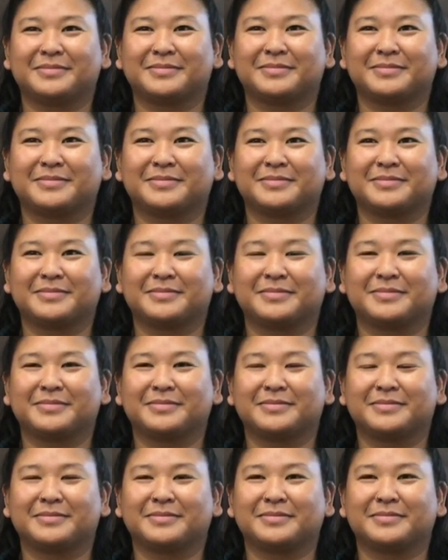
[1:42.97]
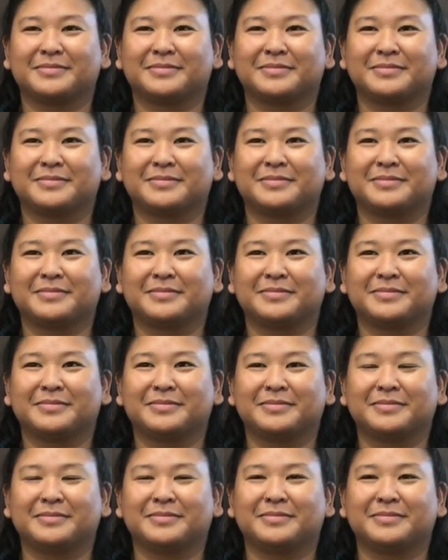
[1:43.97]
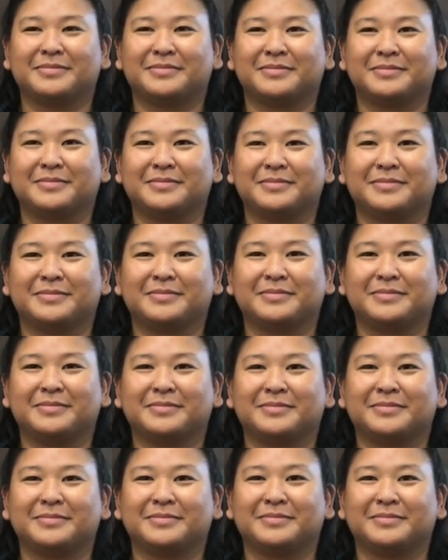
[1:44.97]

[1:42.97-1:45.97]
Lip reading: (silent)